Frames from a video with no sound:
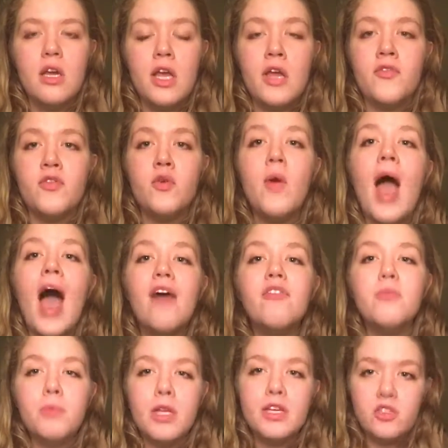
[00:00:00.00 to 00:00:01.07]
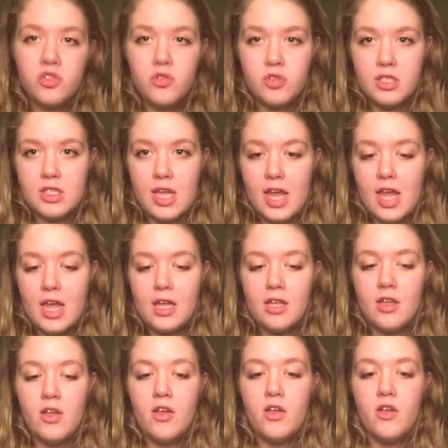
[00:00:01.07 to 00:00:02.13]
if you have a place to stay
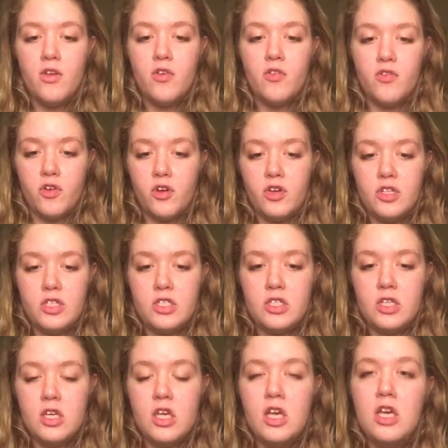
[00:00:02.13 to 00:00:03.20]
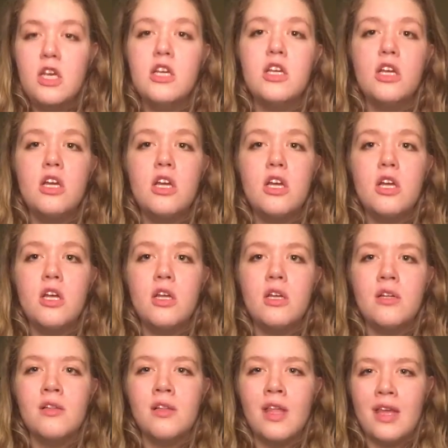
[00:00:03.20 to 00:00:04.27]
first,
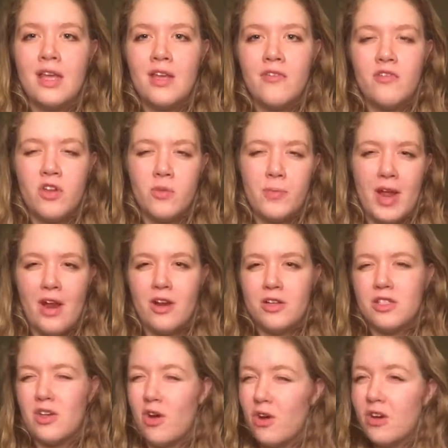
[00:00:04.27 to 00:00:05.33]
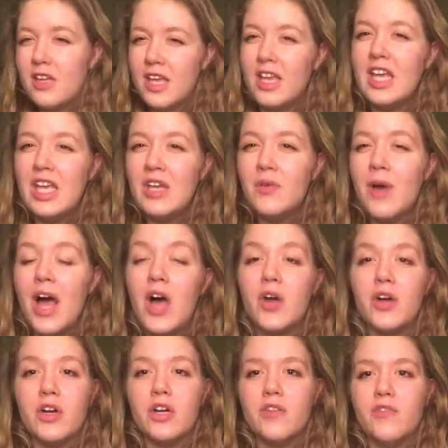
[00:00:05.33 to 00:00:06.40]
like if your parents aren't kicking you out,
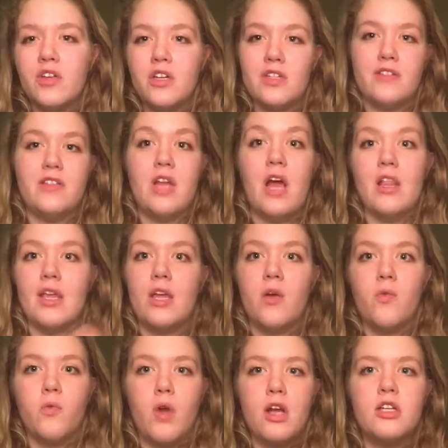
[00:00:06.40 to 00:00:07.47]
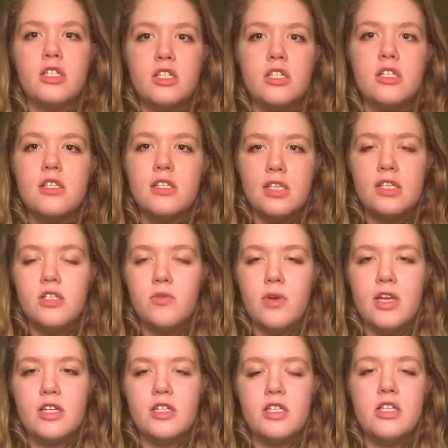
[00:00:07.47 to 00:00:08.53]
or if it's not like a rushed
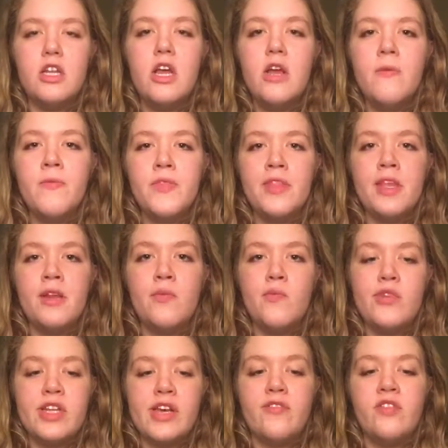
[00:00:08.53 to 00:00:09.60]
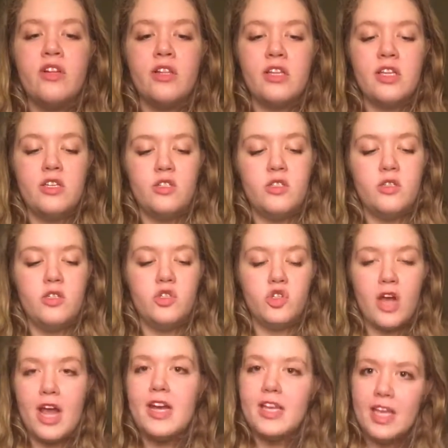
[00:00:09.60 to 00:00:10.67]
situation, then definitely
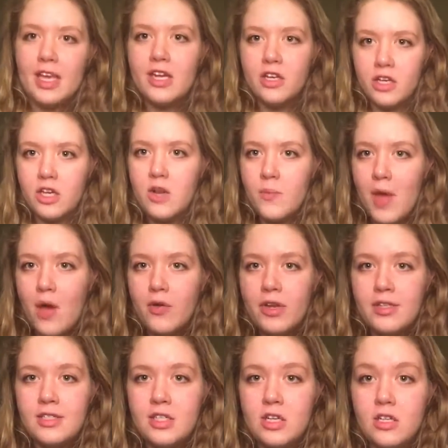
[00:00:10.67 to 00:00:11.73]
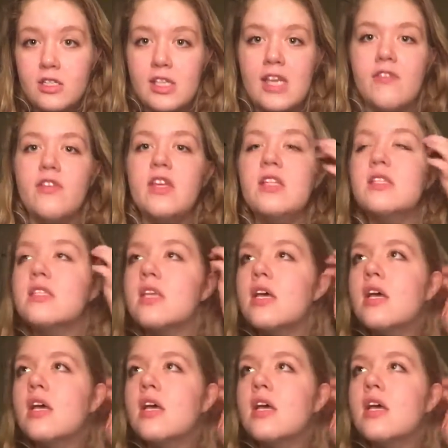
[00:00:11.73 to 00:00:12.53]
try to get a good amount into your savings.